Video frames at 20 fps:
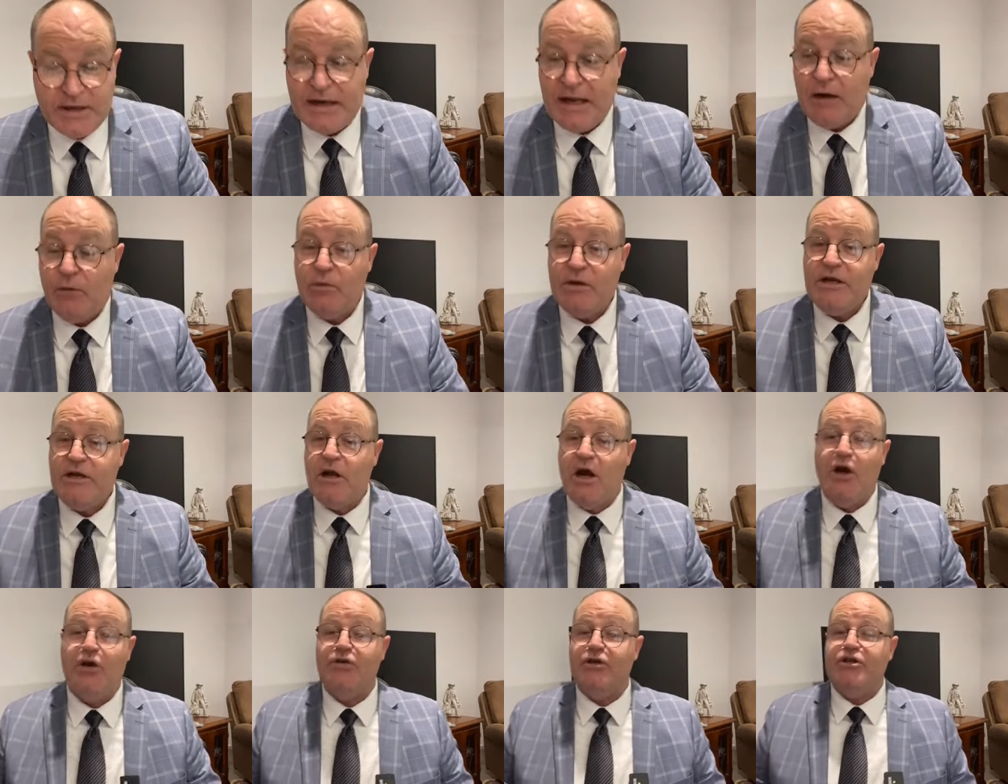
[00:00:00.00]
Now we
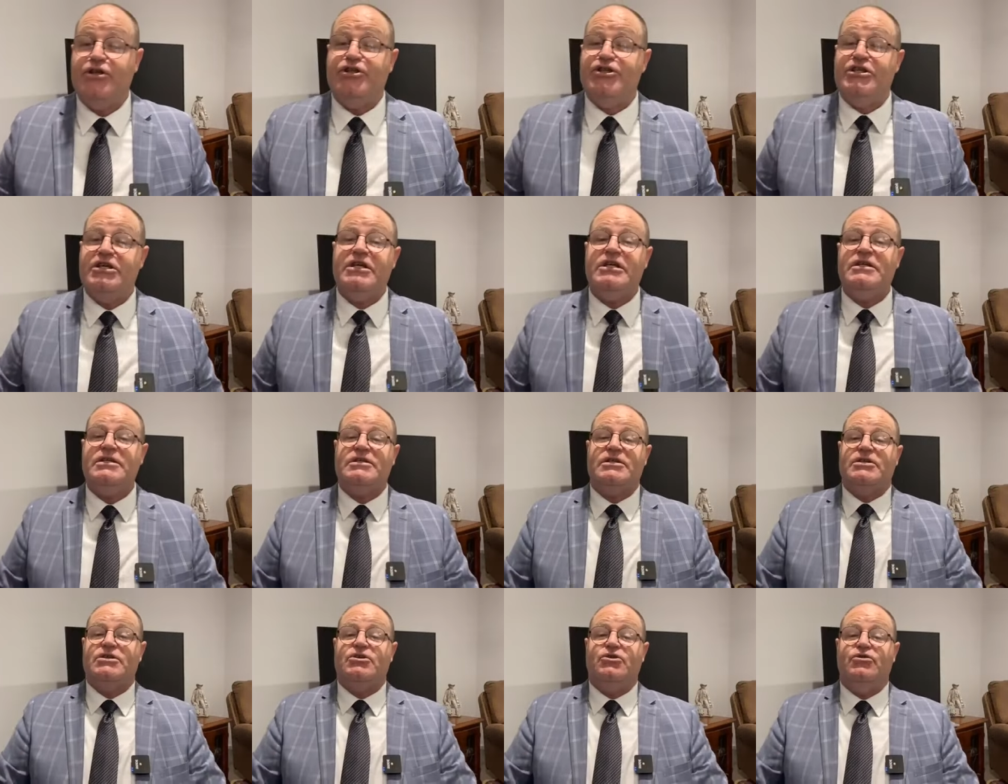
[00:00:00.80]
know that
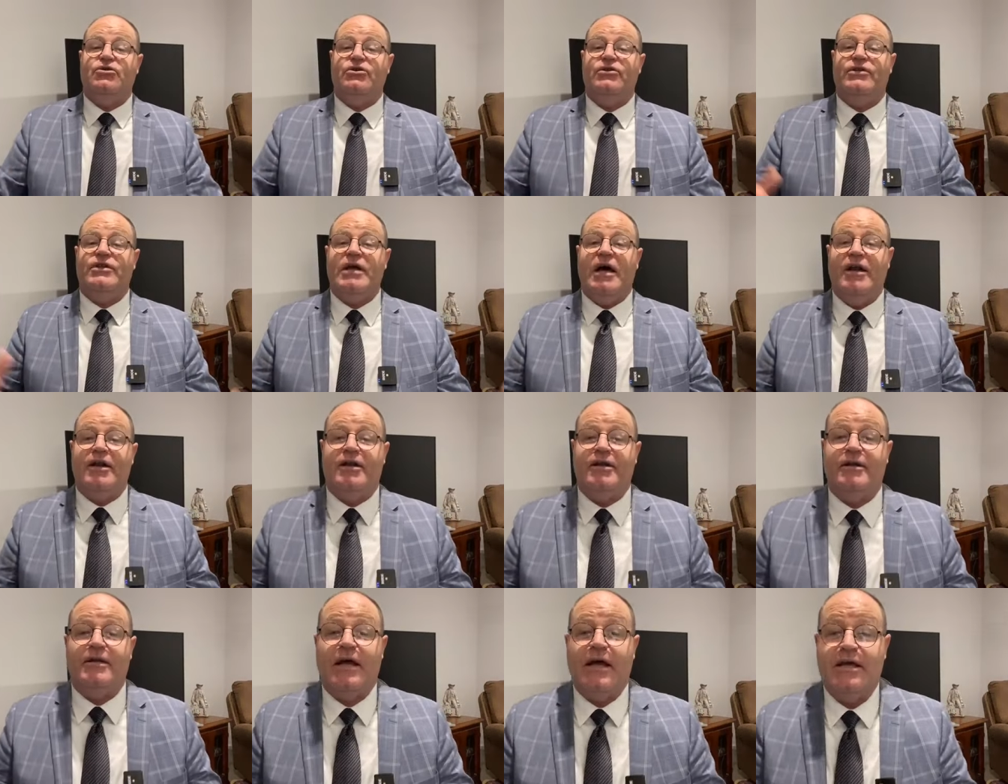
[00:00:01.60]
Jesus could have done it.